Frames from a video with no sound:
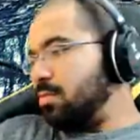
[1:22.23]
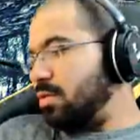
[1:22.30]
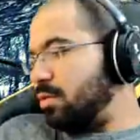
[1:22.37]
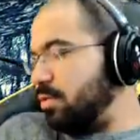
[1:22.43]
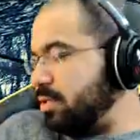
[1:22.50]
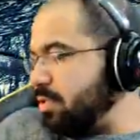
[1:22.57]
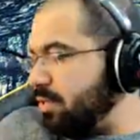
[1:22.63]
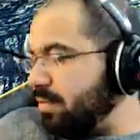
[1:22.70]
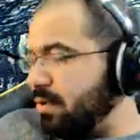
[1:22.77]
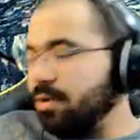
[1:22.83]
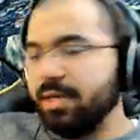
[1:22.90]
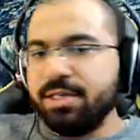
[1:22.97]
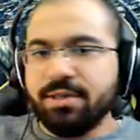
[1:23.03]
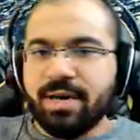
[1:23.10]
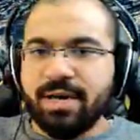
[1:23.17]
Kristen, if you don't get your
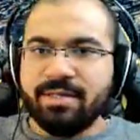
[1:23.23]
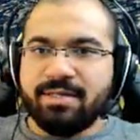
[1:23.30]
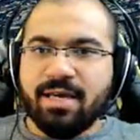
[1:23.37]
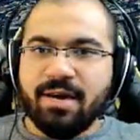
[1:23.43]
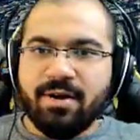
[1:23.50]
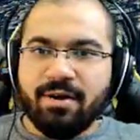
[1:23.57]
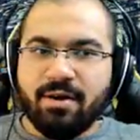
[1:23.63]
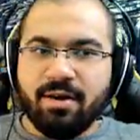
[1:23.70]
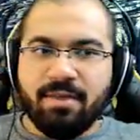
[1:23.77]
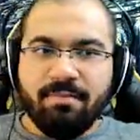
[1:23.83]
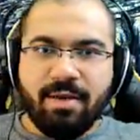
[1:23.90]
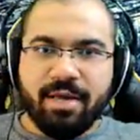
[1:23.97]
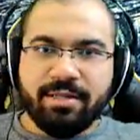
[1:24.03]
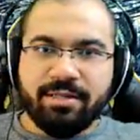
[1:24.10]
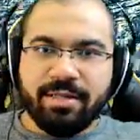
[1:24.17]
ass down here and get bangs
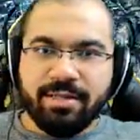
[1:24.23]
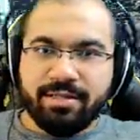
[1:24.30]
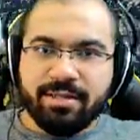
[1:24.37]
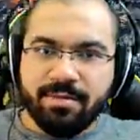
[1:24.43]
dicked.